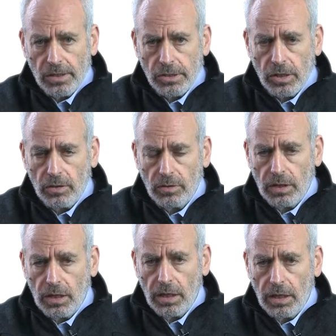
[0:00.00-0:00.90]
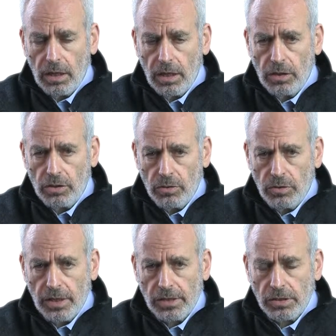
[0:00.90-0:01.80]
So in
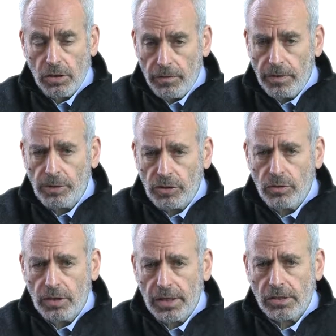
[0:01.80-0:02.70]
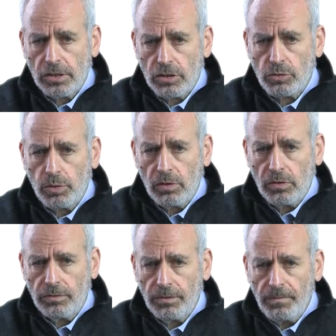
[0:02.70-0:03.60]
November
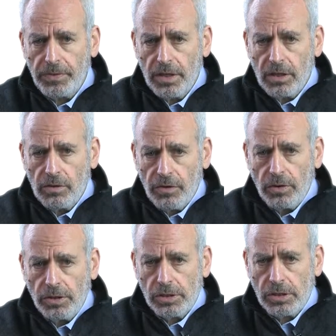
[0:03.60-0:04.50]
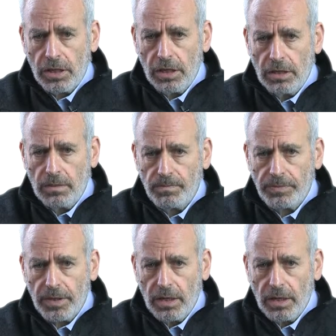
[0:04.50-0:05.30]
2012, the voters in